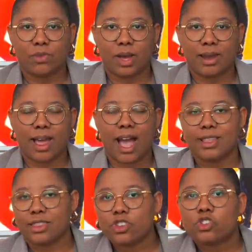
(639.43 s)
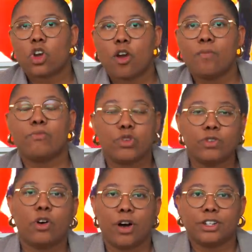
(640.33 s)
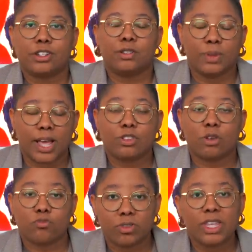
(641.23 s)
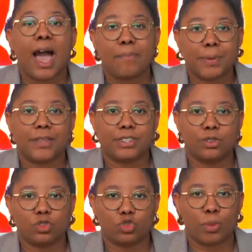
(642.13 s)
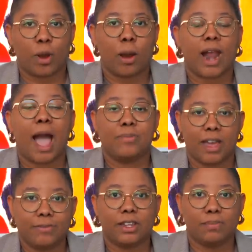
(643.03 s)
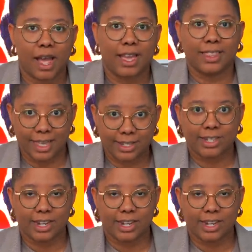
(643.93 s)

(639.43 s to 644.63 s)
one. I They just aren't beautiful on display. So I'm really happy about the SodaStream art. I'm definitely buying this